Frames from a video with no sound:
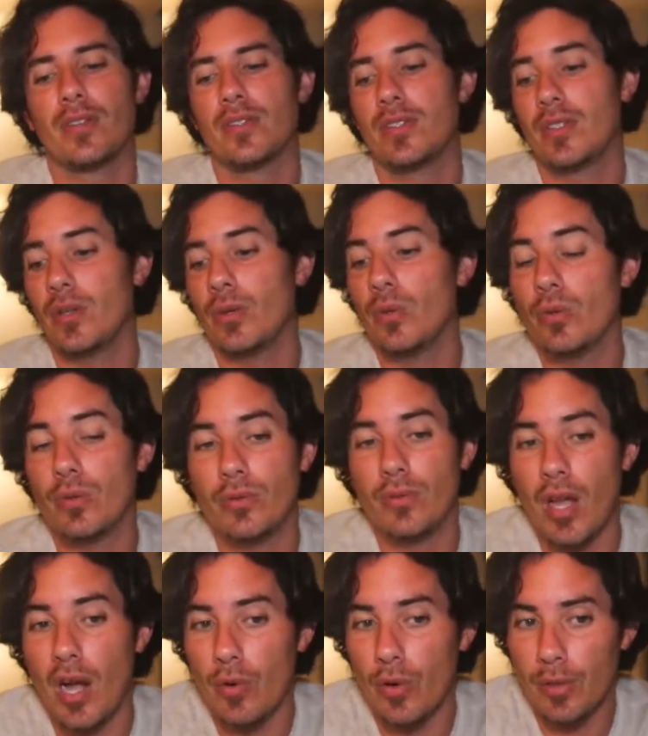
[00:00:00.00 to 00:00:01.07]
So
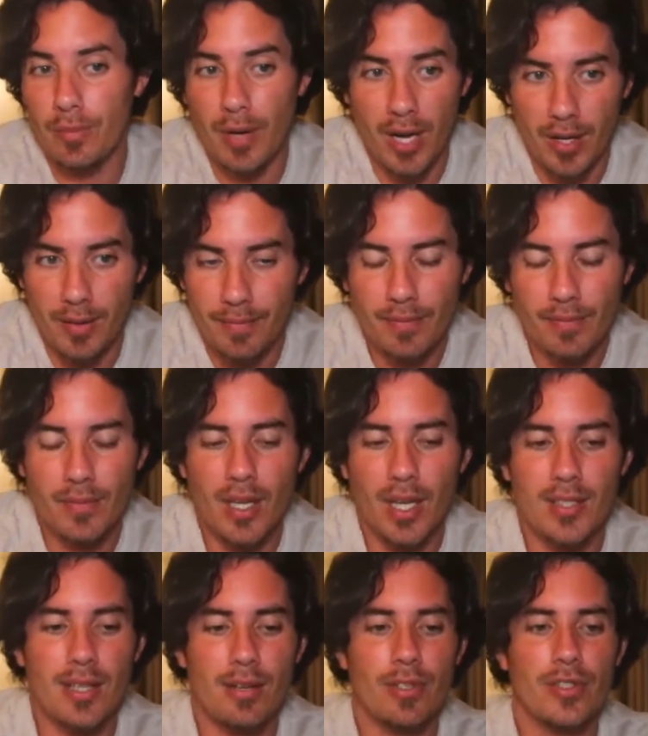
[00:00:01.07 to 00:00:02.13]
our body
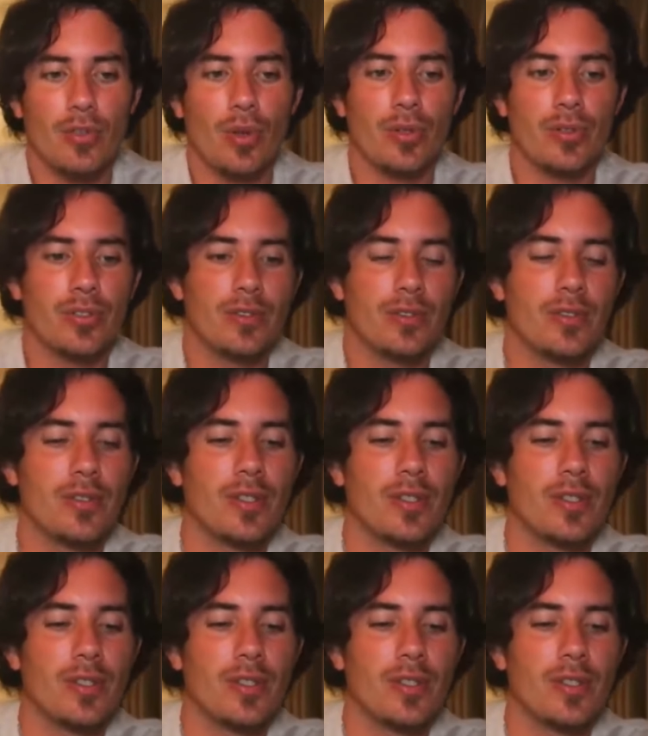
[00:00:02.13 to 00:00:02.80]
as a result.